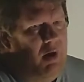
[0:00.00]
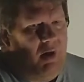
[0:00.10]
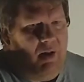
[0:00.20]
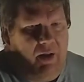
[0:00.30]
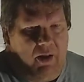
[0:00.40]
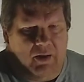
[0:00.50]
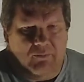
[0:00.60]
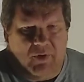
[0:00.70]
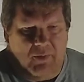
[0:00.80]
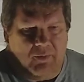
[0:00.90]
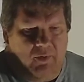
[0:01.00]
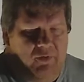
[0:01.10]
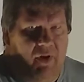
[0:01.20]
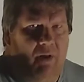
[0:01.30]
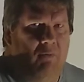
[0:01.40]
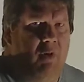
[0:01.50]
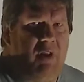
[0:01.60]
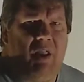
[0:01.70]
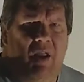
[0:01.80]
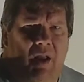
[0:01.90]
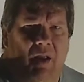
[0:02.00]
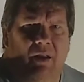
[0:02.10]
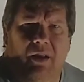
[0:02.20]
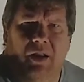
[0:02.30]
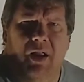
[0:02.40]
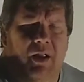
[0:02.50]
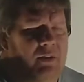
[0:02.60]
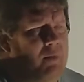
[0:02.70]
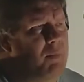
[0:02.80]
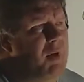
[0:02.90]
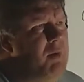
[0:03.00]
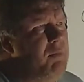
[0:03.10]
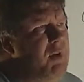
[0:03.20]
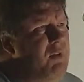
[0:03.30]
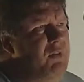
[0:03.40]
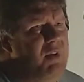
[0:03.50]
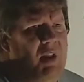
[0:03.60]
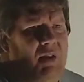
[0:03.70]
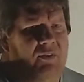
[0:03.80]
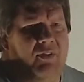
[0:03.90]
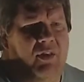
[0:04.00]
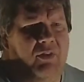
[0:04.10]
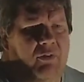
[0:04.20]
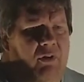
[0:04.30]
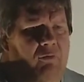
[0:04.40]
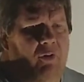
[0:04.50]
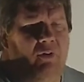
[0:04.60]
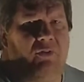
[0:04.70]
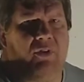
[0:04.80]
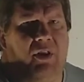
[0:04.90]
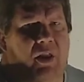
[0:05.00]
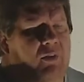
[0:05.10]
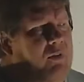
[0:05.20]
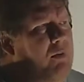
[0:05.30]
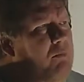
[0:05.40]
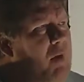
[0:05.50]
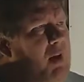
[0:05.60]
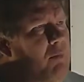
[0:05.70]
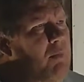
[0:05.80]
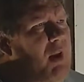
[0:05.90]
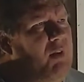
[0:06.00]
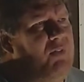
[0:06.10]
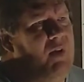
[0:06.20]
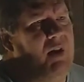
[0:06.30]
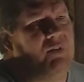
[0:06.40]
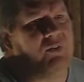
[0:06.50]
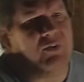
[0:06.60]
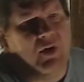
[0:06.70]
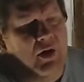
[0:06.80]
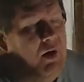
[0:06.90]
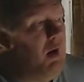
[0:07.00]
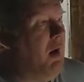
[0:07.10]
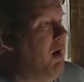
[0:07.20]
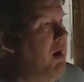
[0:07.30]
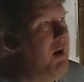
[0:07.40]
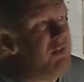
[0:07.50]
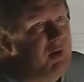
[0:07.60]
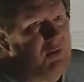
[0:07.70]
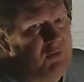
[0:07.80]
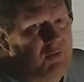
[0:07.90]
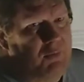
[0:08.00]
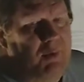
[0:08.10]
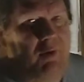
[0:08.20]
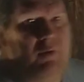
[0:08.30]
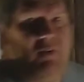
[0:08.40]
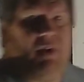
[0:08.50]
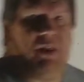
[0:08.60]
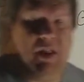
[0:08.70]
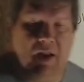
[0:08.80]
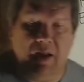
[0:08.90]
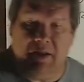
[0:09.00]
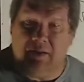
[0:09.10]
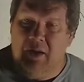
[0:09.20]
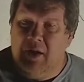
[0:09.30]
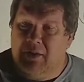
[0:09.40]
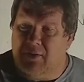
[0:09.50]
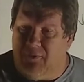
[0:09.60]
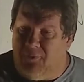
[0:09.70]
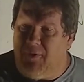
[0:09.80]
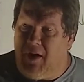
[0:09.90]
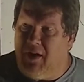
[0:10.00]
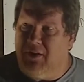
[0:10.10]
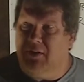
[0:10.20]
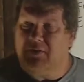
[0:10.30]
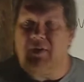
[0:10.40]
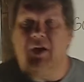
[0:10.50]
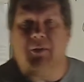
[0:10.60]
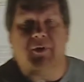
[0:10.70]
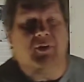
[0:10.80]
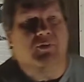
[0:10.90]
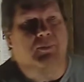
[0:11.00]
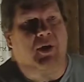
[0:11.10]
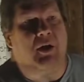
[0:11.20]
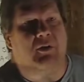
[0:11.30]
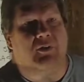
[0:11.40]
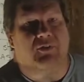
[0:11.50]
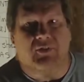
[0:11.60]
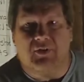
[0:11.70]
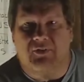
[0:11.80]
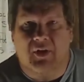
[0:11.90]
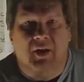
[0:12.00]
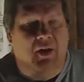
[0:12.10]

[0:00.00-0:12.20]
And people are saying, well, he can't debate because he can't say 3 words together and make them make sense. I think it's just because he can't defend his communist policies.